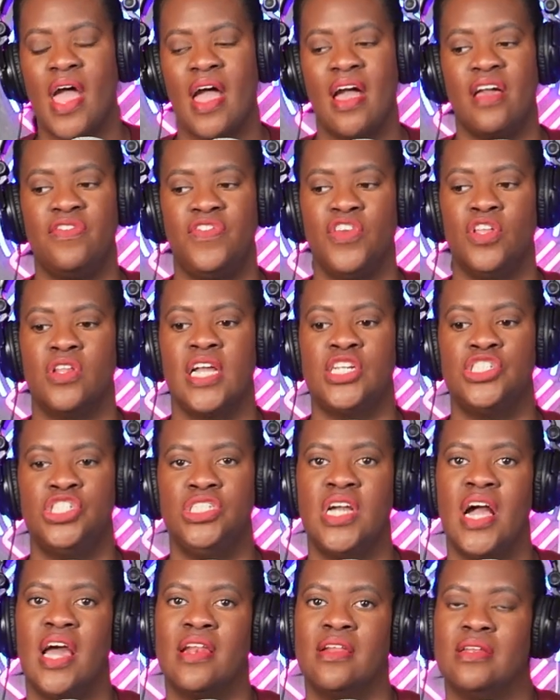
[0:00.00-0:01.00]
I feel like she
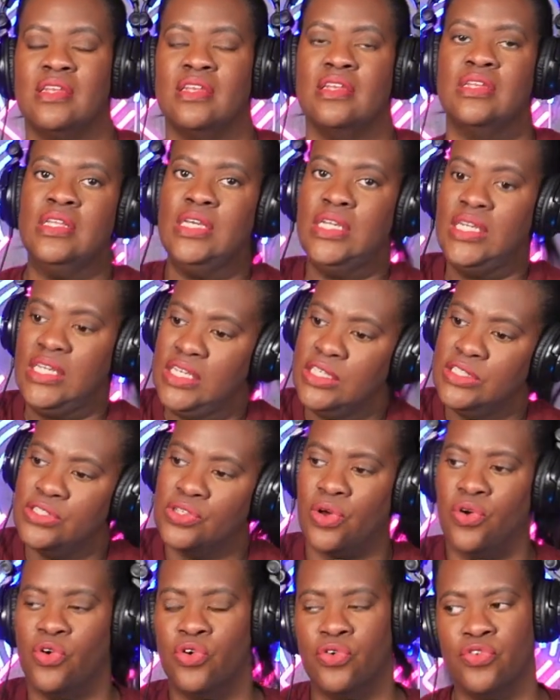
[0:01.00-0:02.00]
kind of leans
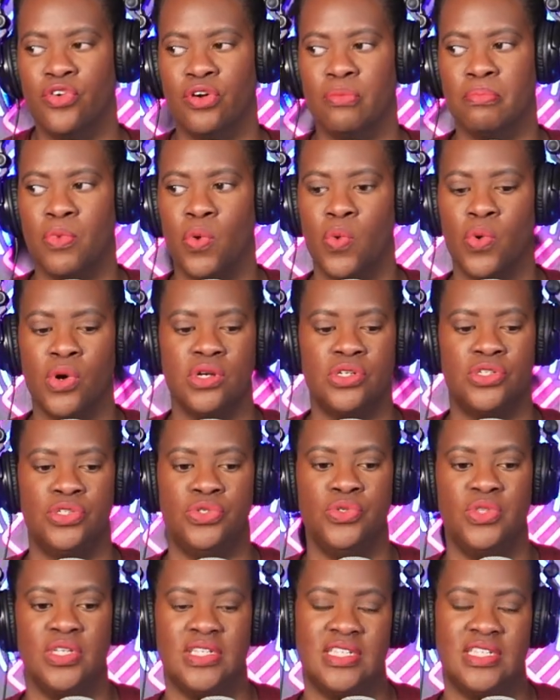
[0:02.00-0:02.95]
over more to the